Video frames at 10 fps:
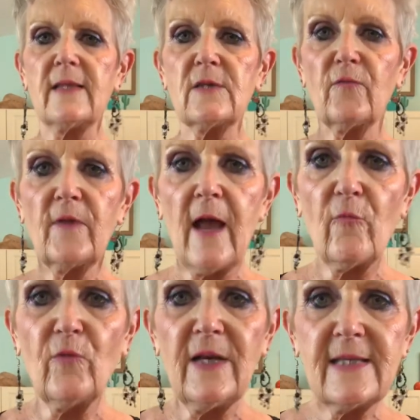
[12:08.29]
So for
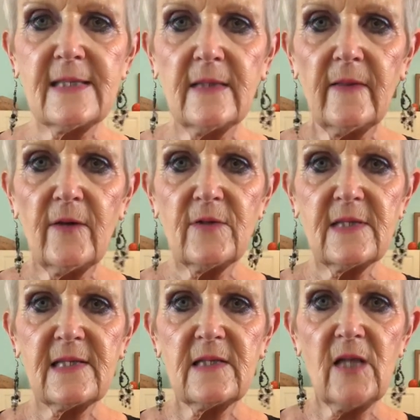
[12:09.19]
that reason, there's a
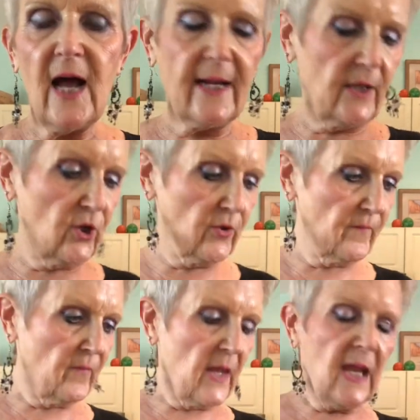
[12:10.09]
slot here,
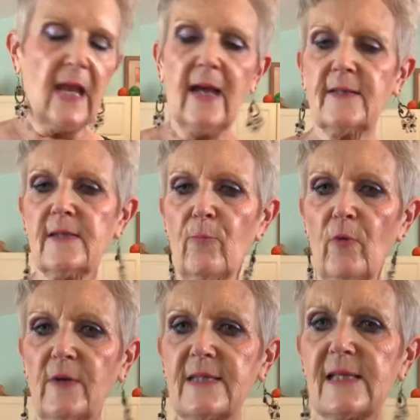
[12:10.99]
and
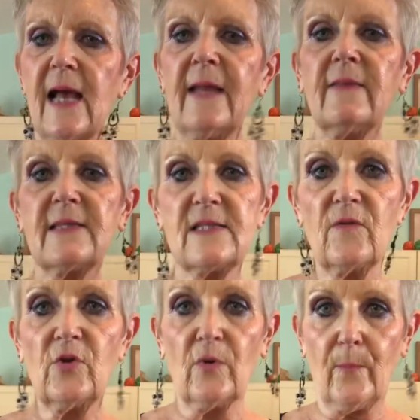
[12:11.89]
Tupperware designed this so
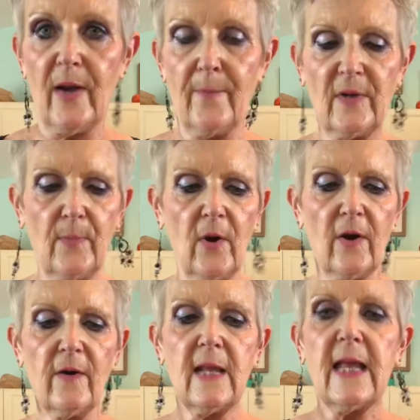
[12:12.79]
that you can pop it
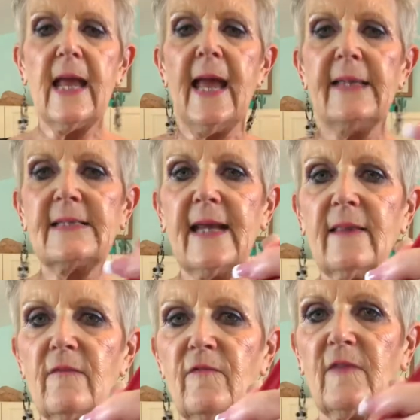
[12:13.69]
apart and
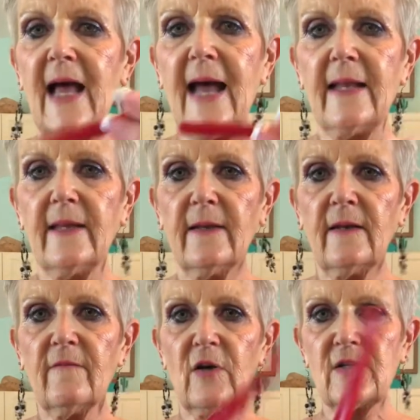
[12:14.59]
take the flat
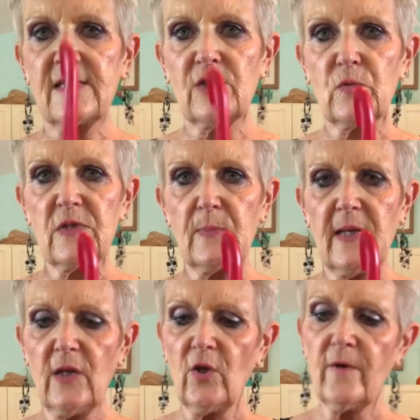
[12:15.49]
end of our citrus
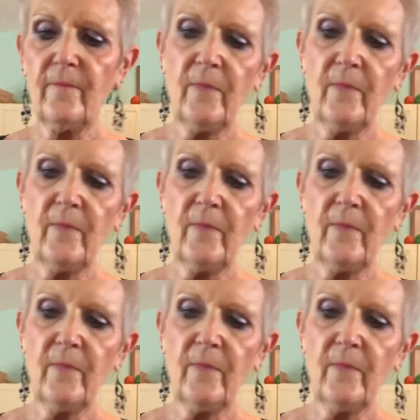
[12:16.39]
peeler